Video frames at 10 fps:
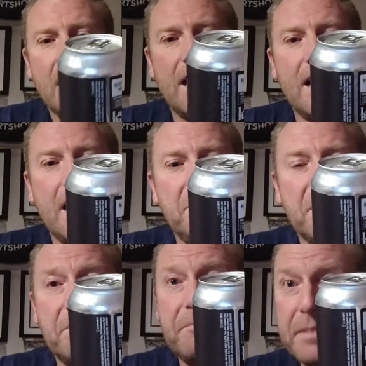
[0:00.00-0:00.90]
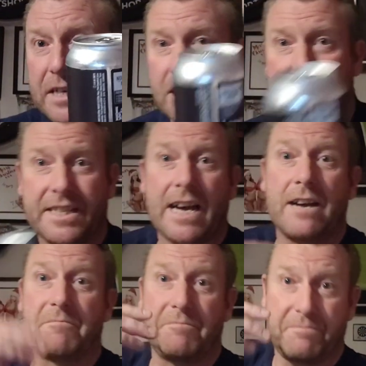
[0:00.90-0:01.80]
Uh, but because of
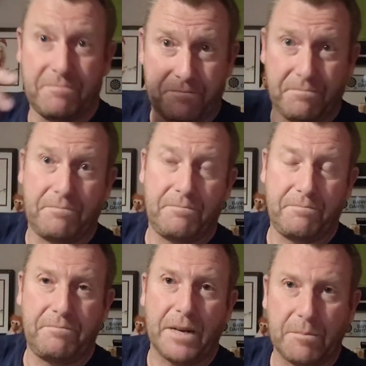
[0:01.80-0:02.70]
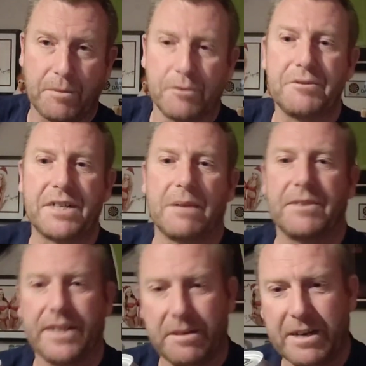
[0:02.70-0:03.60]
that big balls
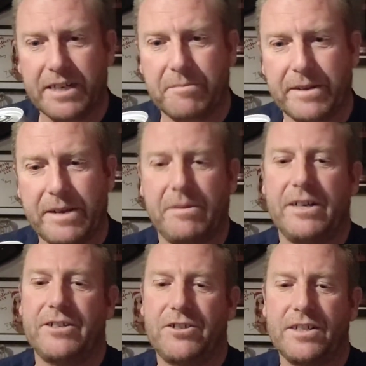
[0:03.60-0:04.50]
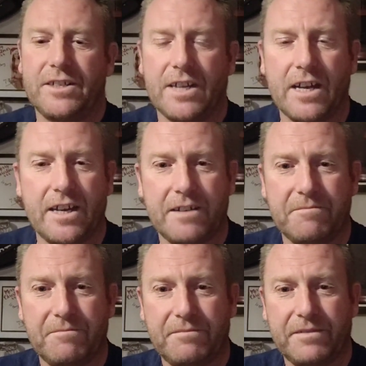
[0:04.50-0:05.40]
up that they made at Beer Merchants,
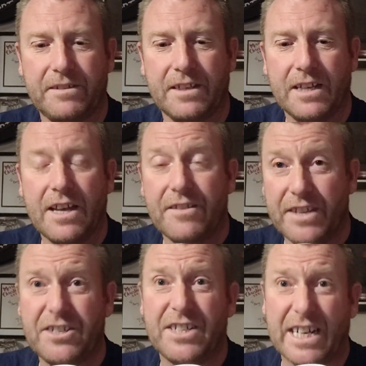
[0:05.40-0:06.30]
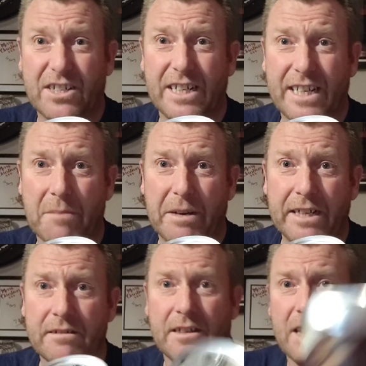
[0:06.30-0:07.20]
uh, this has actually come
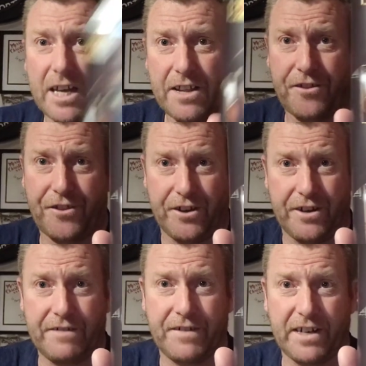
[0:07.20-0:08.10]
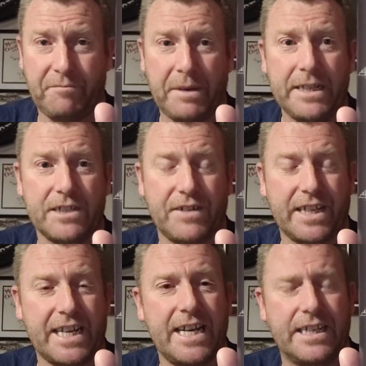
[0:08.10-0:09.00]
in at 35 pence for
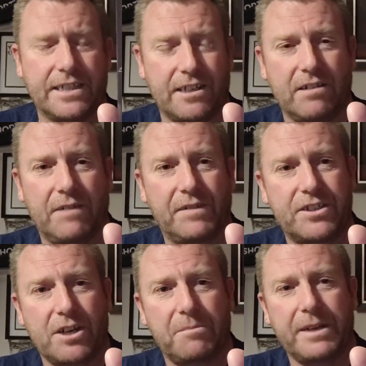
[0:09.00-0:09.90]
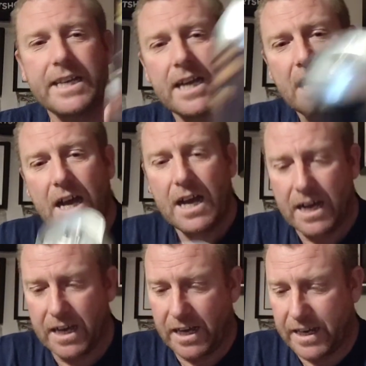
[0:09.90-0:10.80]
the can. So lovely jubbly.
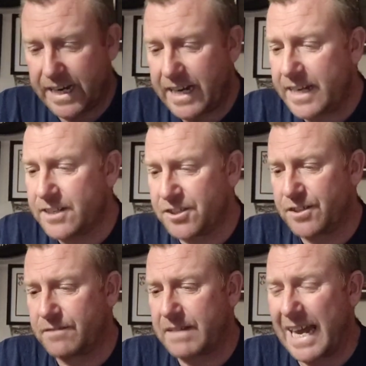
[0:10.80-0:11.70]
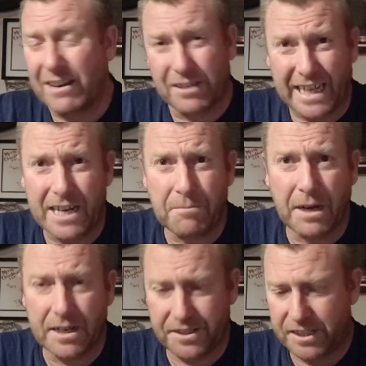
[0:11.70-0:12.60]
Uh, it is out of date,
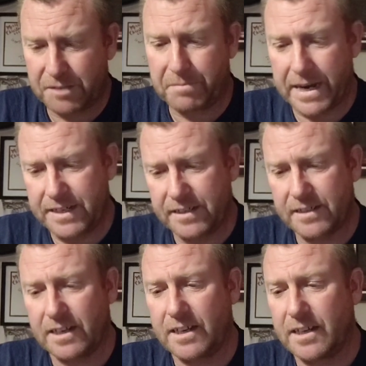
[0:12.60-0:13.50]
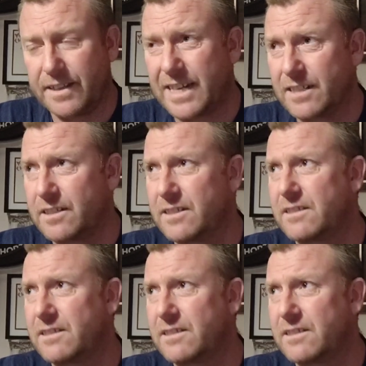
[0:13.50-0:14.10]
past its best. Uh, that